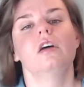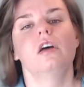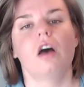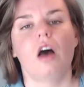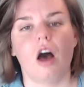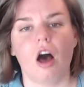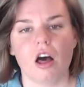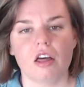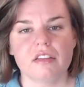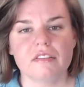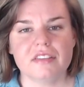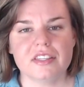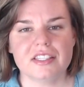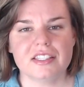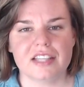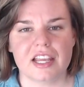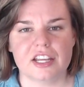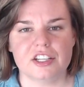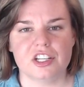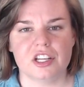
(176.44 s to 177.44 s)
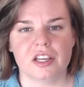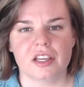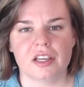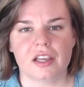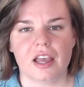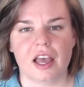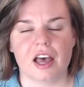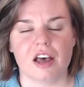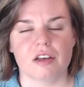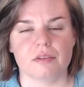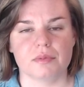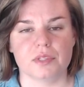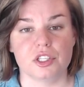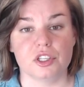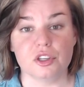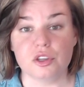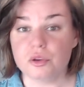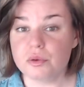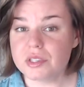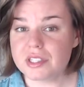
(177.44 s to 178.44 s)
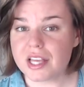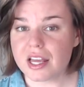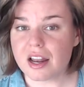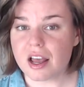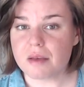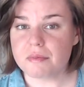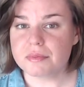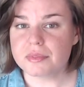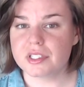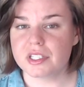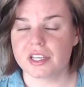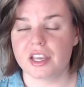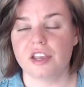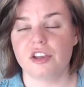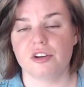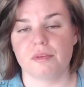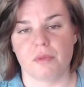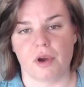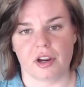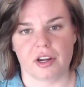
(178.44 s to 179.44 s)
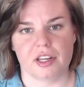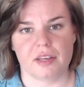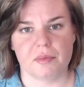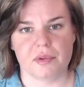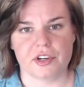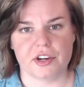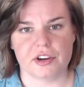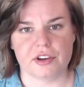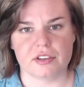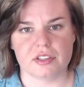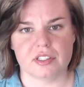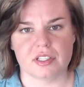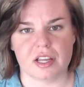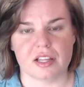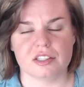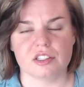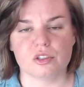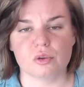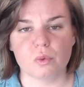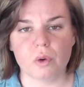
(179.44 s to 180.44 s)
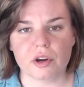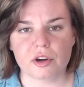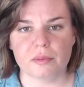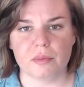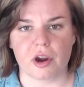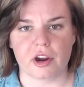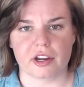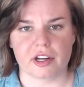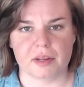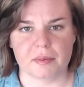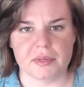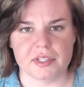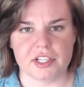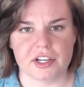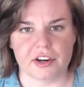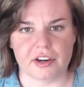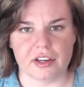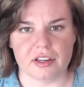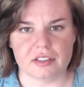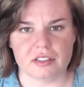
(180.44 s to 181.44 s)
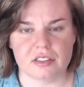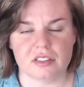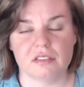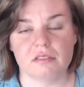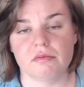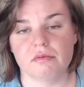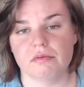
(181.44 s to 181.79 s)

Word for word: All of the staging helps you set up to get your marketing materials done. So what are marketing materials?